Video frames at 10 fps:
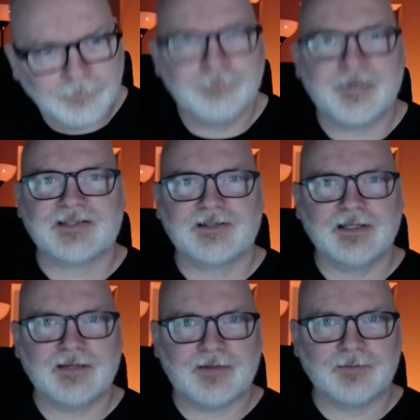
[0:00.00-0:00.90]
best to
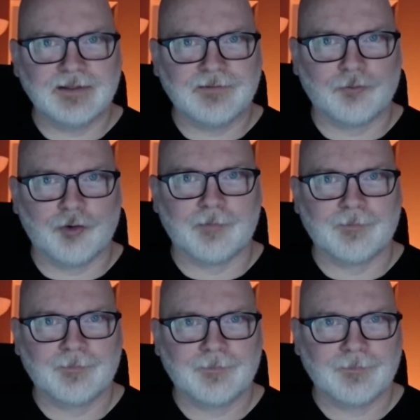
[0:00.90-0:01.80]
have them leave the room."
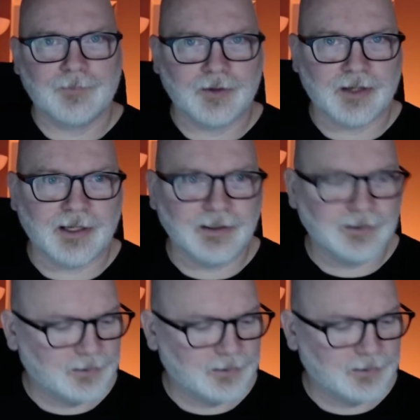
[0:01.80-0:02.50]
Okay?